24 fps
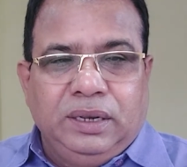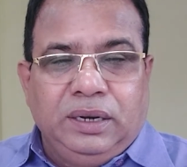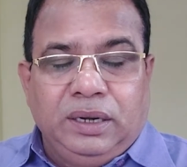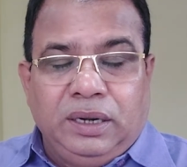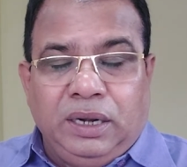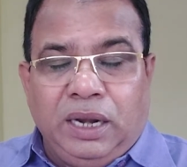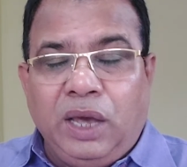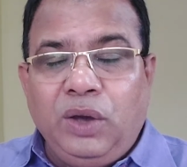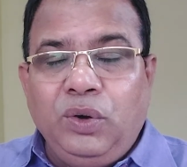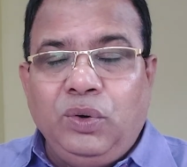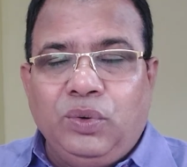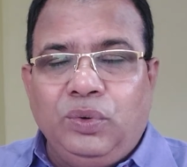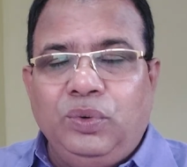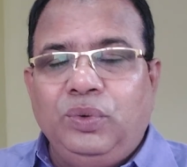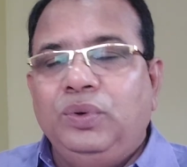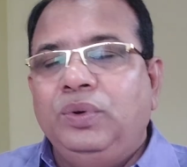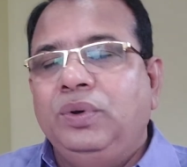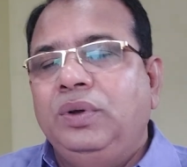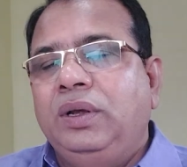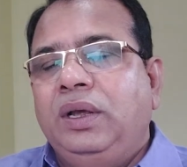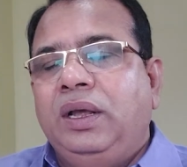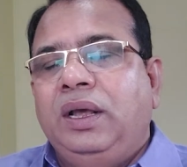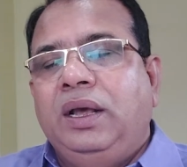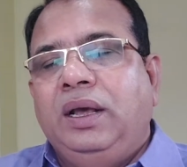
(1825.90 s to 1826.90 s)
Now
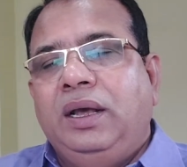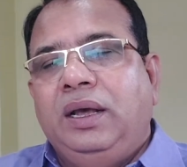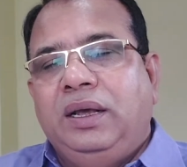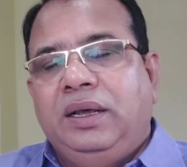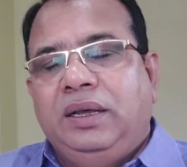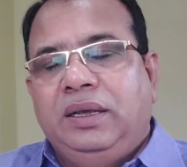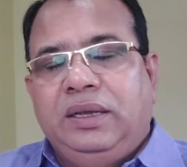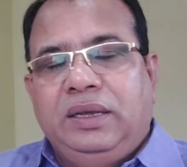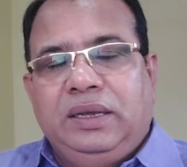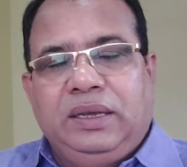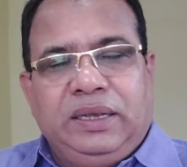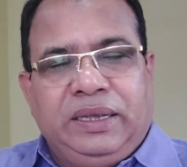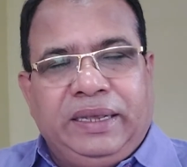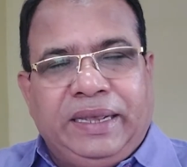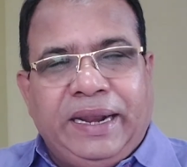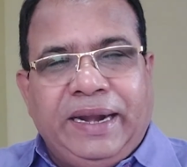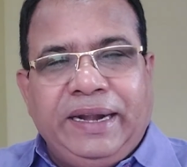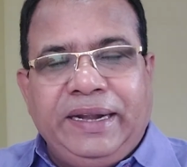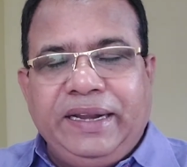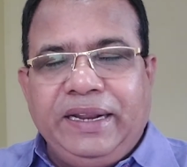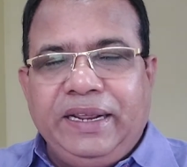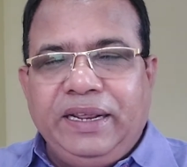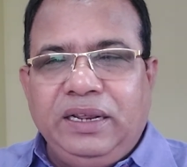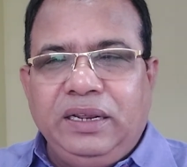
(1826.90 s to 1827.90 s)

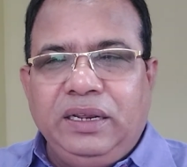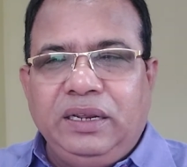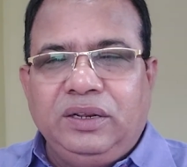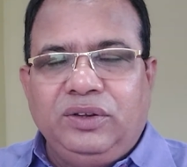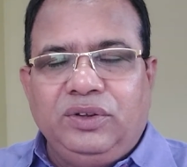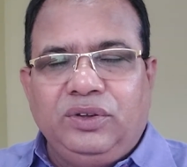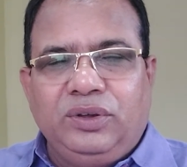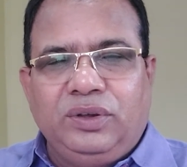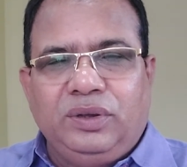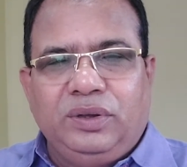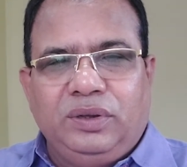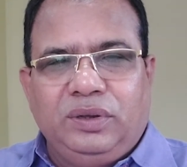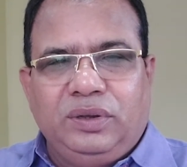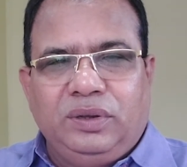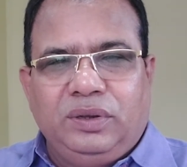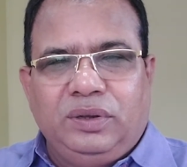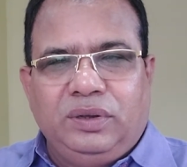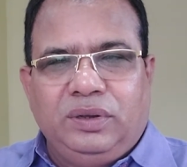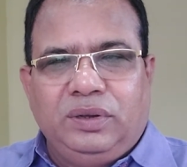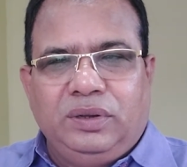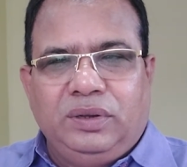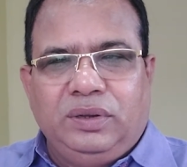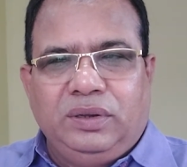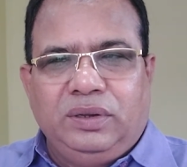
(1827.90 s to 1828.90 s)
getting
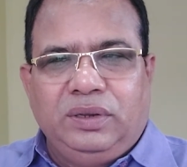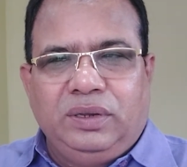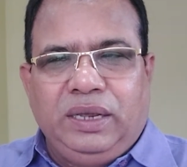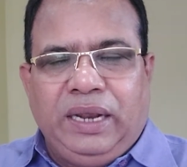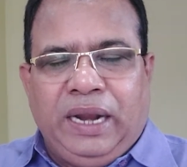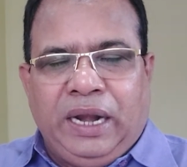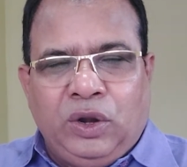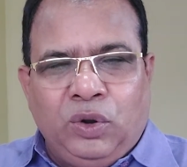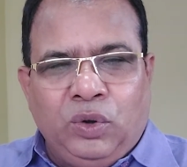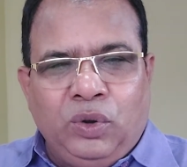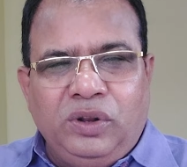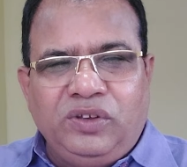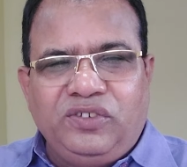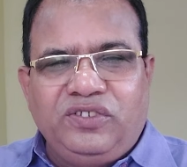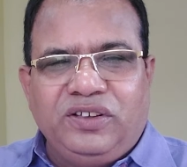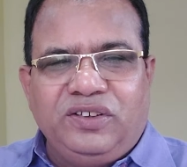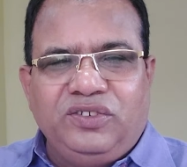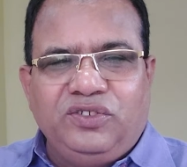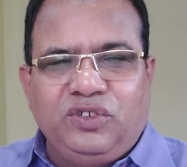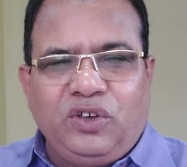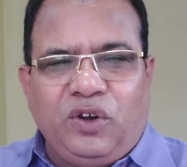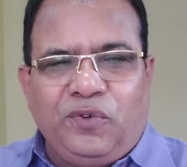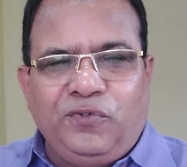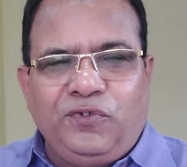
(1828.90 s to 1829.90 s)

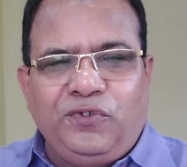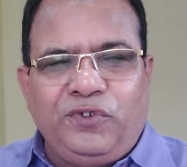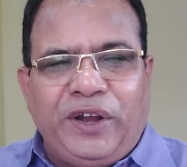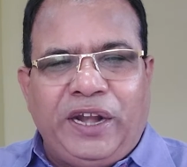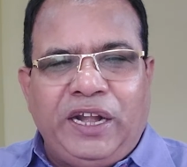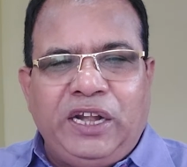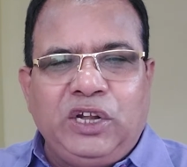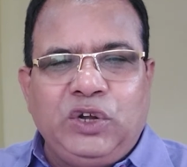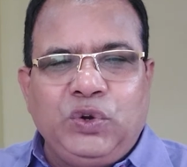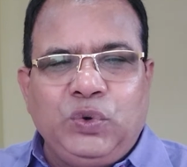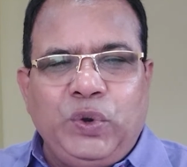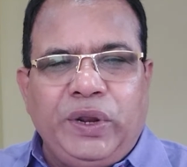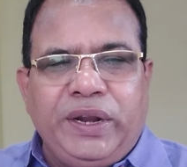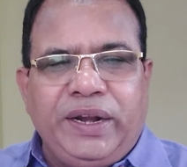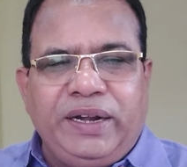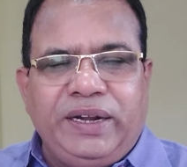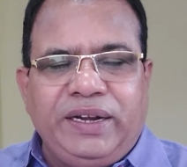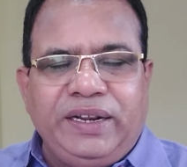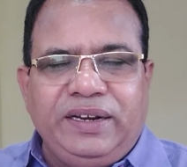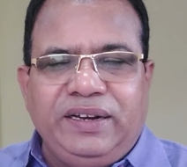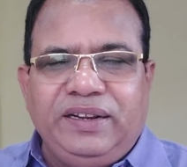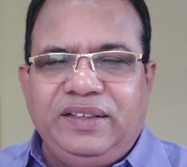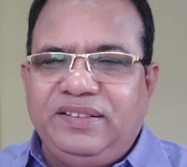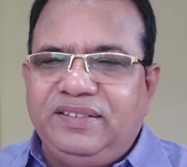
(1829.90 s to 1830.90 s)
adolescents of 12 to
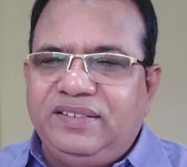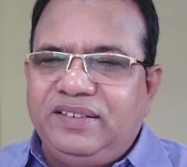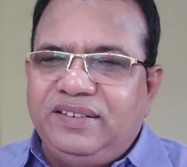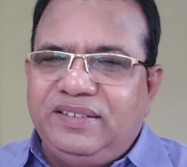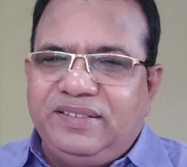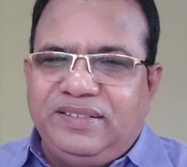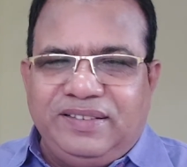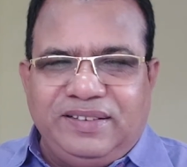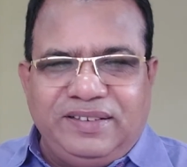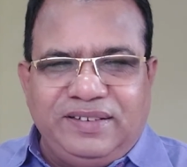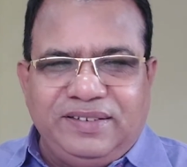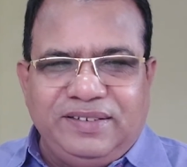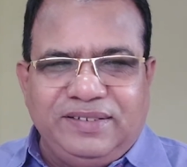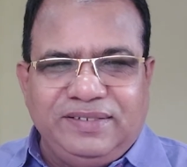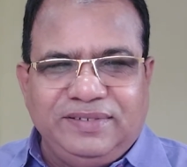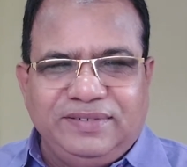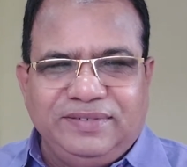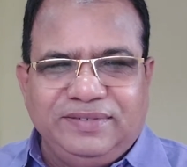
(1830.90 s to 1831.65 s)
18 is easy.